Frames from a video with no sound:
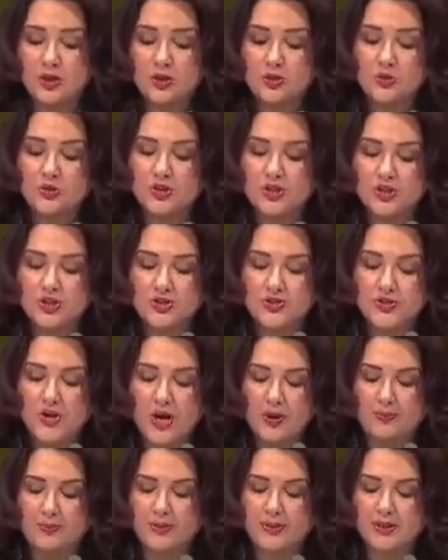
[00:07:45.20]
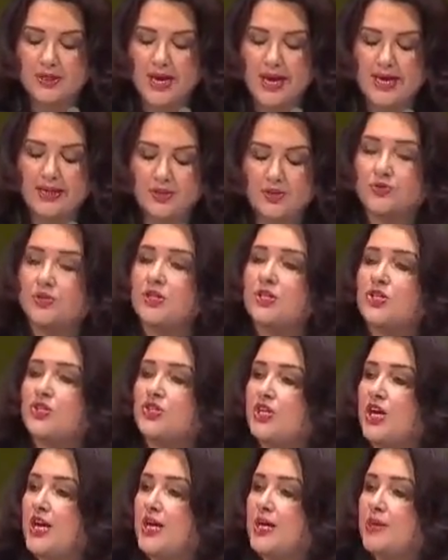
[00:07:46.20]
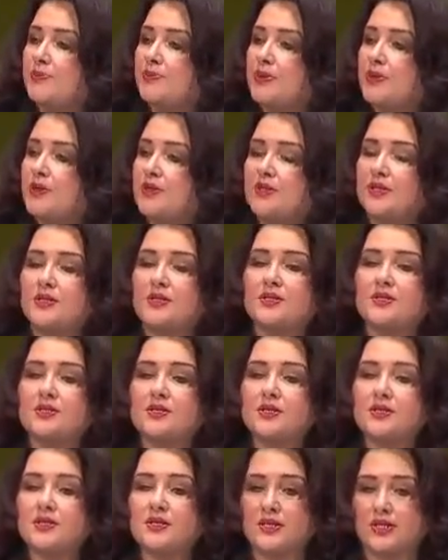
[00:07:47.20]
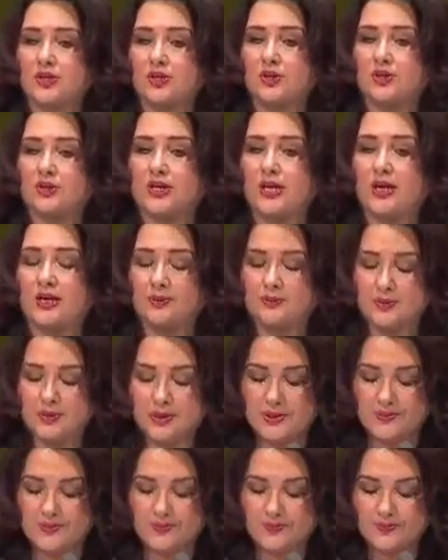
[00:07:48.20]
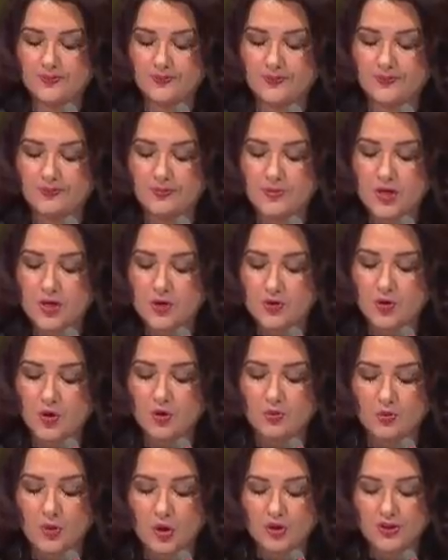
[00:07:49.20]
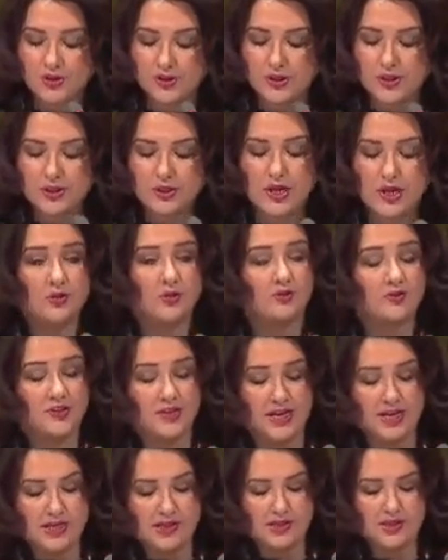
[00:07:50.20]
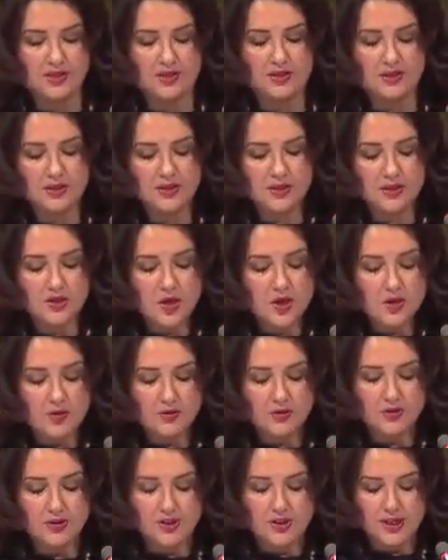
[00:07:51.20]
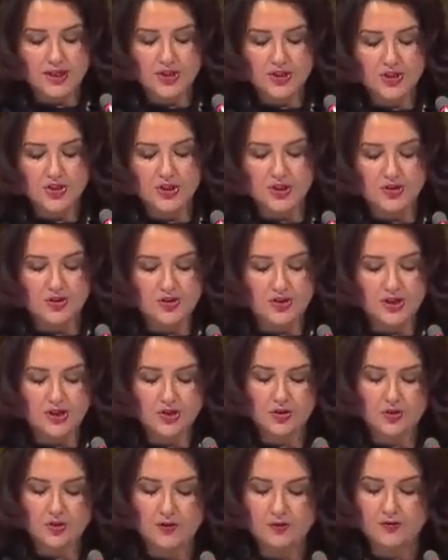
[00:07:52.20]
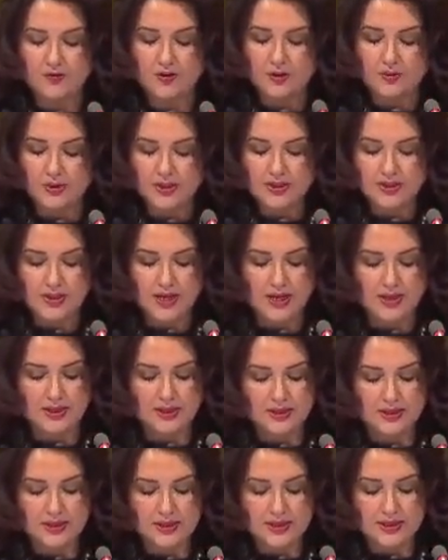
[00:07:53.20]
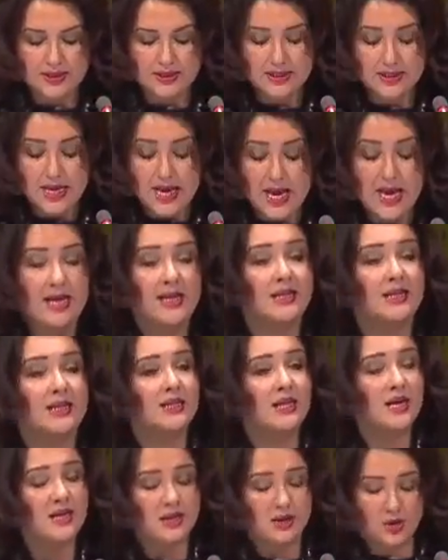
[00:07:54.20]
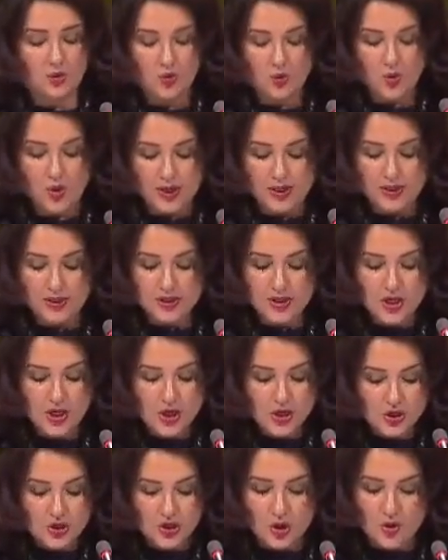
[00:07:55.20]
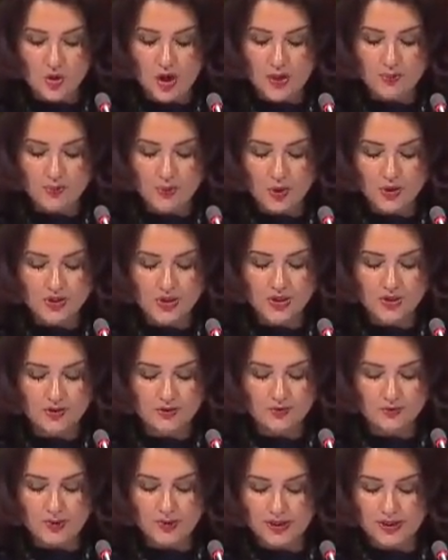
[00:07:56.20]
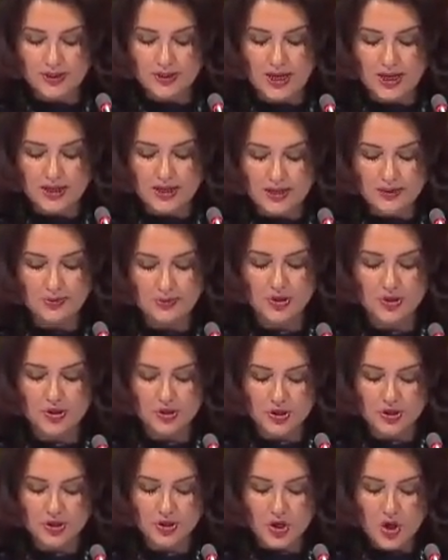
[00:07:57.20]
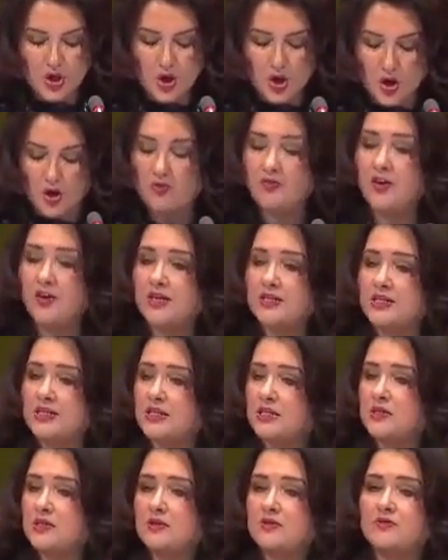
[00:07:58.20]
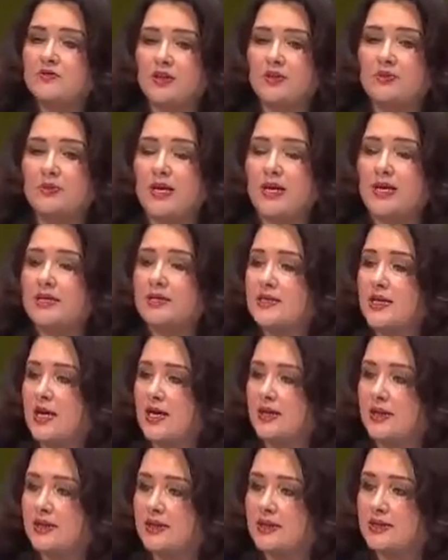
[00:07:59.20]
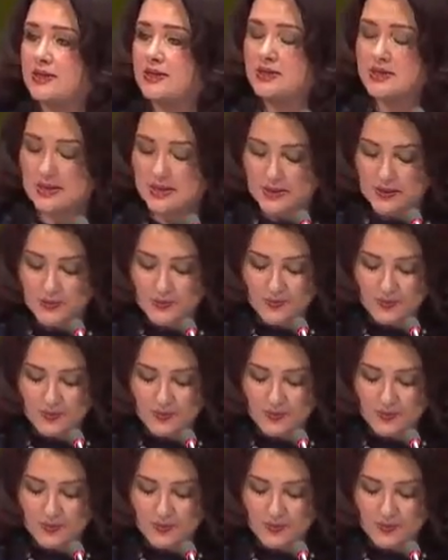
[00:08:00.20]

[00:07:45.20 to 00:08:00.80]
to disrupt and reshape these stereotypes. Role models are of the essence for the next generation of female scientists, and likewise, so are positive media images of us female scientists.